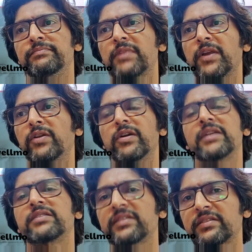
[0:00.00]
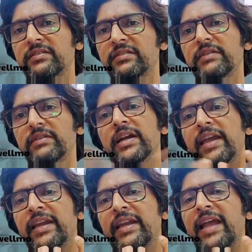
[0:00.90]
not just,
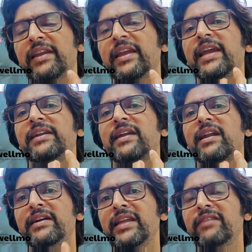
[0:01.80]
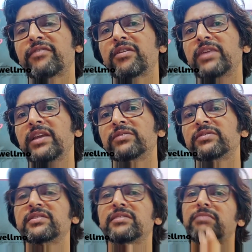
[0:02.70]
again, an aggregated learning from the
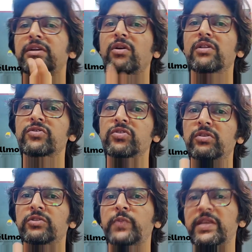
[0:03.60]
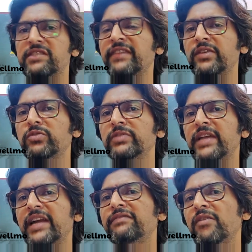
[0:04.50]
ecosystem, but also specific to
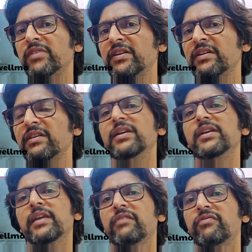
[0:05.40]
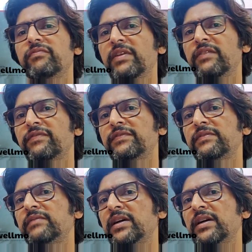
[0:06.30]
that founder if
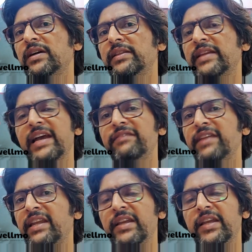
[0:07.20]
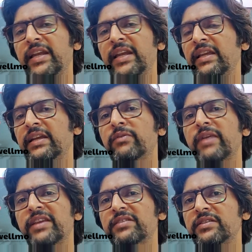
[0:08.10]
they have any
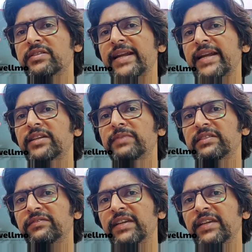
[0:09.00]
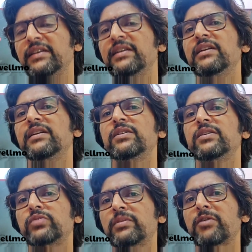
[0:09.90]
questions that are specific
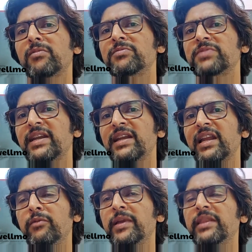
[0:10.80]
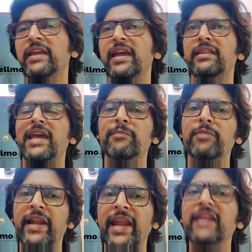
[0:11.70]
to the problems they're dealing with? Can they help
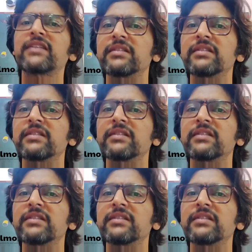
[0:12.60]
connect?